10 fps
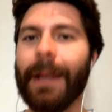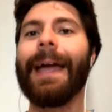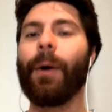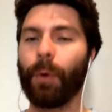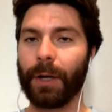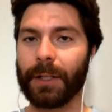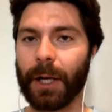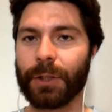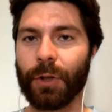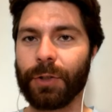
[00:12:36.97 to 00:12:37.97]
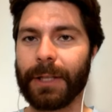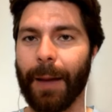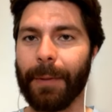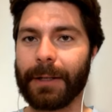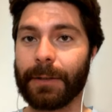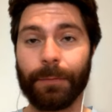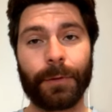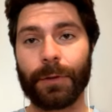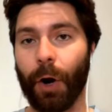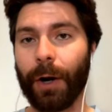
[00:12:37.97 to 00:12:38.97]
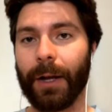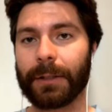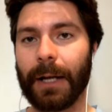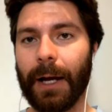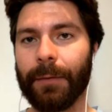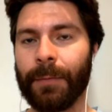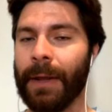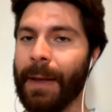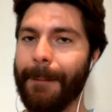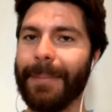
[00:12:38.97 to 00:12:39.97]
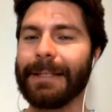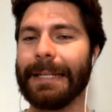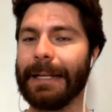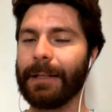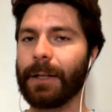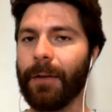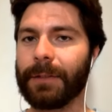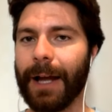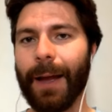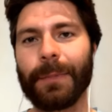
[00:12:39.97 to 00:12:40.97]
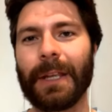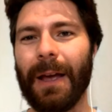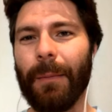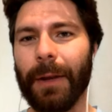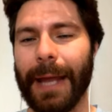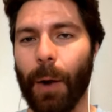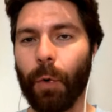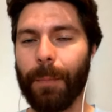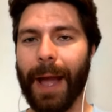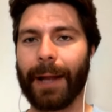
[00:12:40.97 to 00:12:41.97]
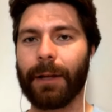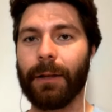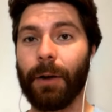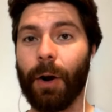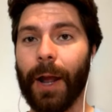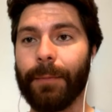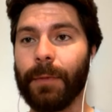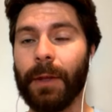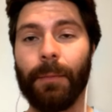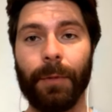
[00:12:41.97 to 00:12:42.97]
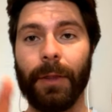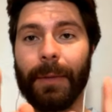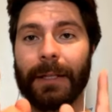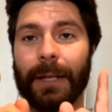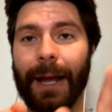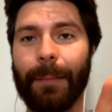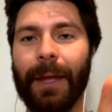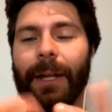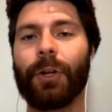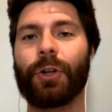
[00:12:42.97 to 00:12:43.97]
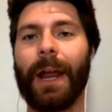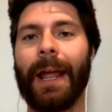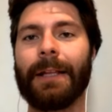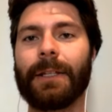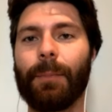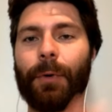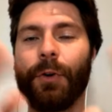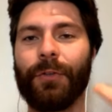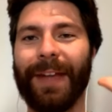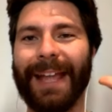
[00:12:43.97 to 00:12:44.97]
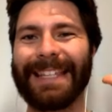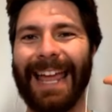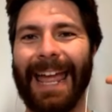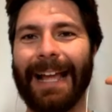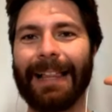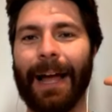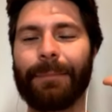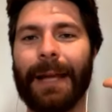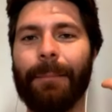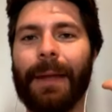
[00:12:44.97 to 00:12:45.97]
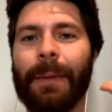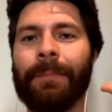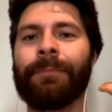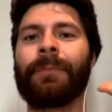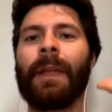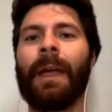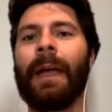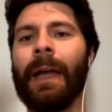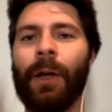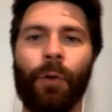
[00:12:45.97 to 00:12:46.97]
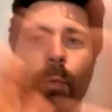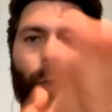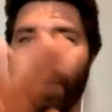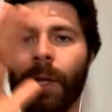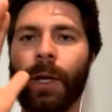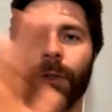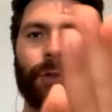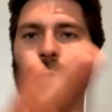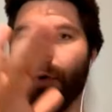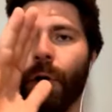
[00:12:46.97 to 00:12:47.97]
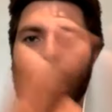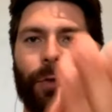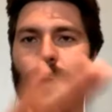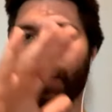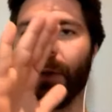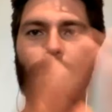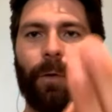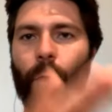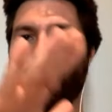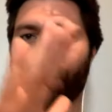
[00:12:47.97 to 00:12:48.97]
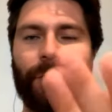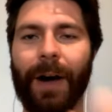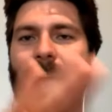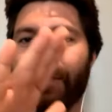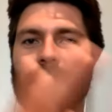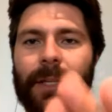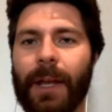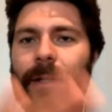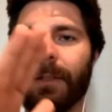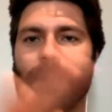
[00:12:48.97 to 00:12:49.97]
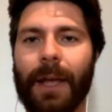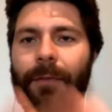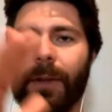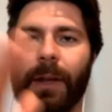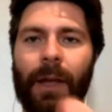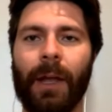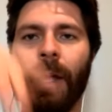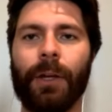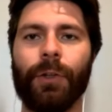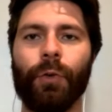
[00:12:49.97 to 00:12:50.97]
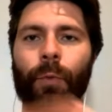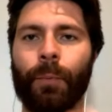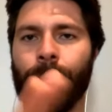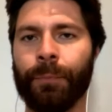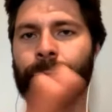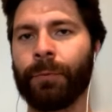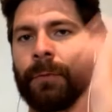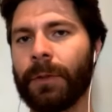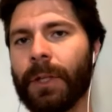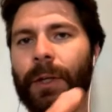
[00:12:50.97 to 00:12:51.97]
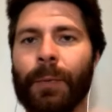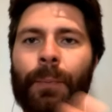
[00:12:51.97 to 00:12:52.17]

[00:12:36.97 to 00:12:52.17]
and we're going to touch those topics. Sorry, I was gone. Busy, tough times, but now we're back. All right? But in the meantime, get your hands up, Bruins fans. 8 clap time, baby. And 1, 2, 3, 4, 5, 6, 7, 8. UCLA.